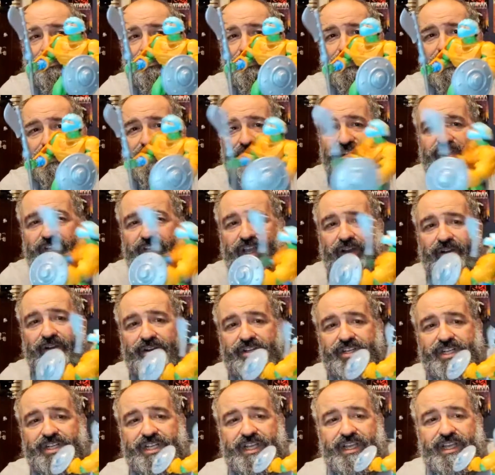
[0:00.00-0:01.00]
sort of cheddar
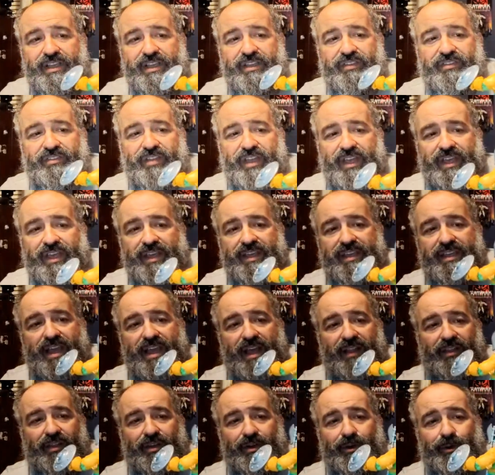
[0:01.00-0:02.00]
cheese,
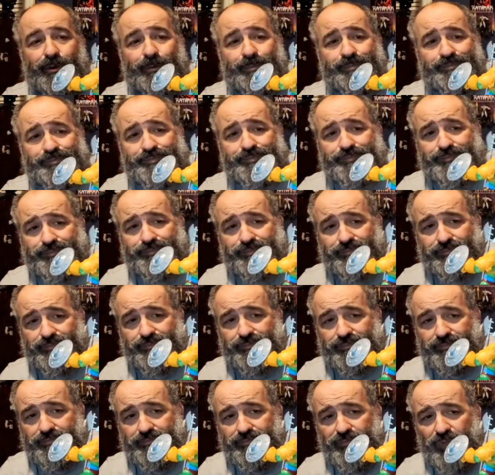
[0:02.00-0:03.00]
yellow,
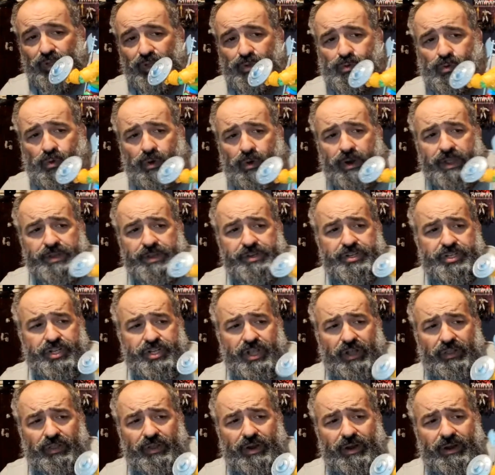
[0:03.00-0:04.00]
orange
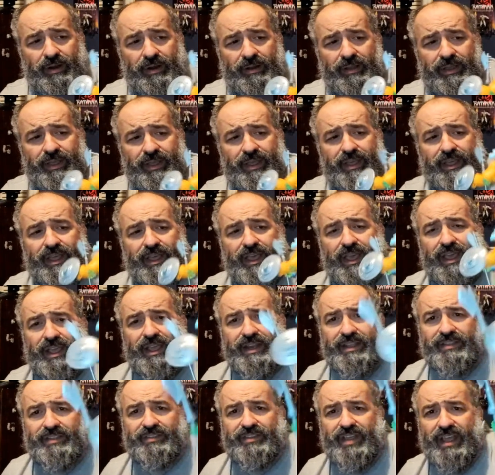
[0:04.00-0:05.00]
color,
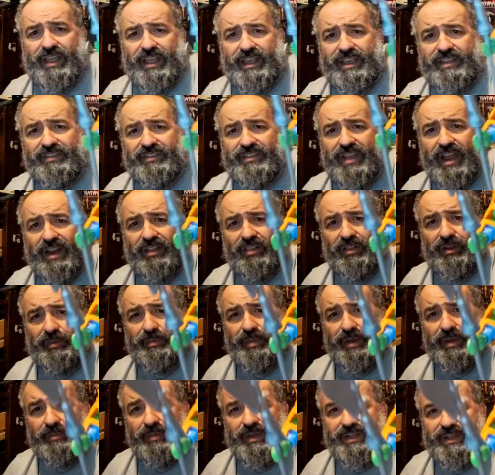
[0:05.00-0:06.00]
and he's got a little
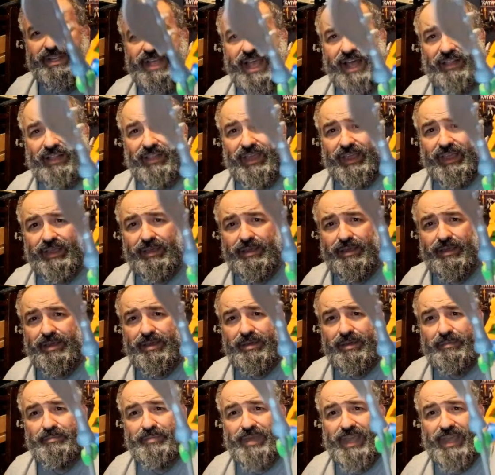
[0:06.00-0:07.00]
bit of metallic
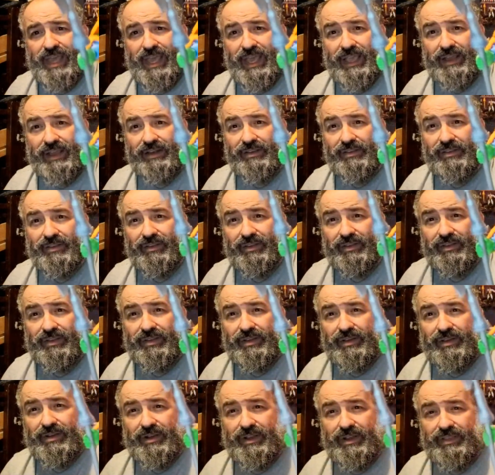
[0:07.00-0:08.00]
paint
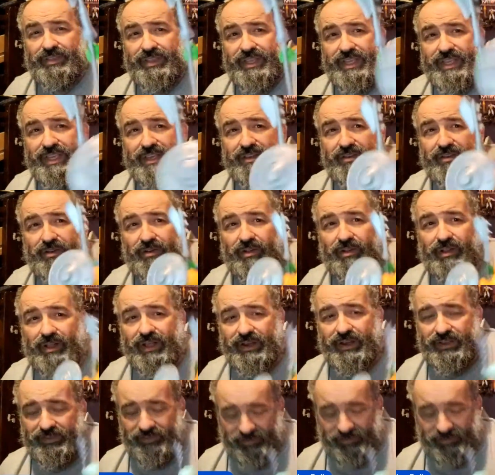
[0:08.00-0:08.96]
on the eagle on his